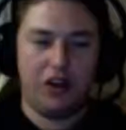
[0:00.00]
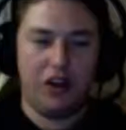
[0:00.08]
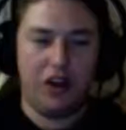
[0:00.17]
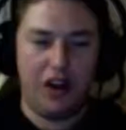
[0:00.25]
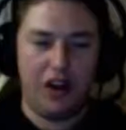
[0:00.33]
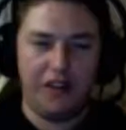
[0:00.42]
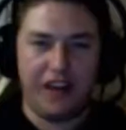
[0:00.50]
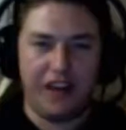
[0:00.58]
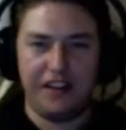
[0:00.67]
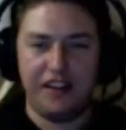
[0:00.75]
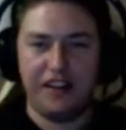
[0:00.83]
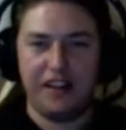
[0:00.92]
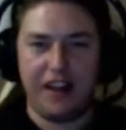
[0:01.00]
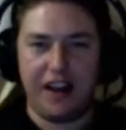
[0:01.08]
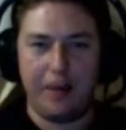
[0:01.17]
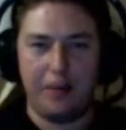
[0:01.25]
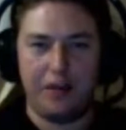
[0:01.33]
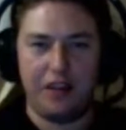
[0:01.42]
see, I haven't had any of
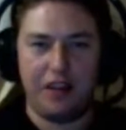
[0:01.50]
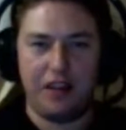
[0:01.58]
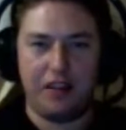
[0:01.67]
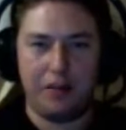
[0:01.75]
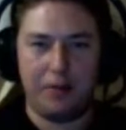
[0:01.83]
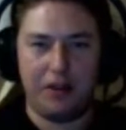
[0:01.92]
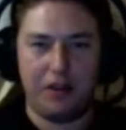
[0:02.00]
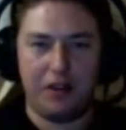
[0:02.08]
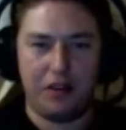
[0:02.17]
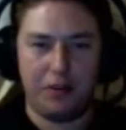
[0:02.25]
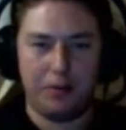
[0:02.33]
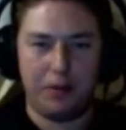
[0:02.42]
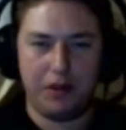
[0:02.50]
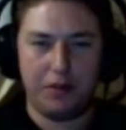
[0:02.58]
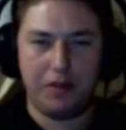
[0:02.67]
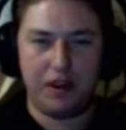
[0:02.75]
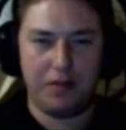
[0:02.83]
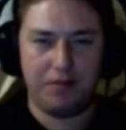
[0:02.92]
that happen yet. I mean, I think I'm only
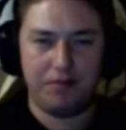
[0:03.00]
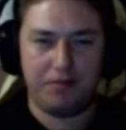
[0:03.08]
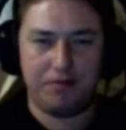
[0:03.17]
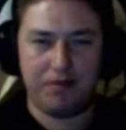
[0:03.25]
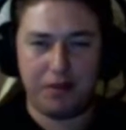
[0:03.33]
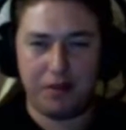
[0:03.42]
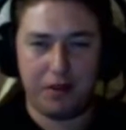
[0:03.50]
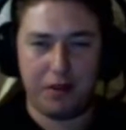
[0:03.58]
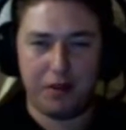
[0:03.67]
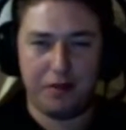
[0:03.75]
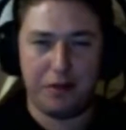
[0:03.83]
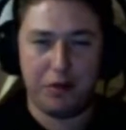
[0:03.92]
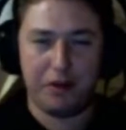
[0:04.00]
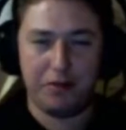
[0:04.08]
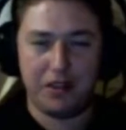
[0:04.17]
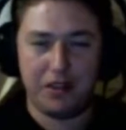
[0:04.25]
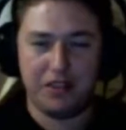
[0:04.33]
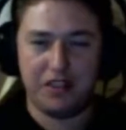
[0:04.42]
about 30,
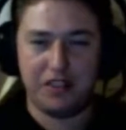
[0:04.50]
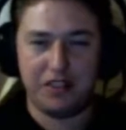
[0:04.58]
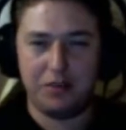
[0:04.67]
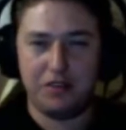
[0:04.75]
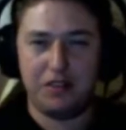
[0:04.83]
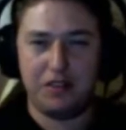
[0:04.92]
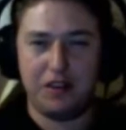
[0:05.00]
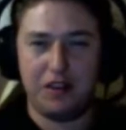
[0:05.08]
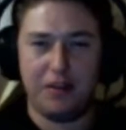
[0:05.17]
40 minutes into it.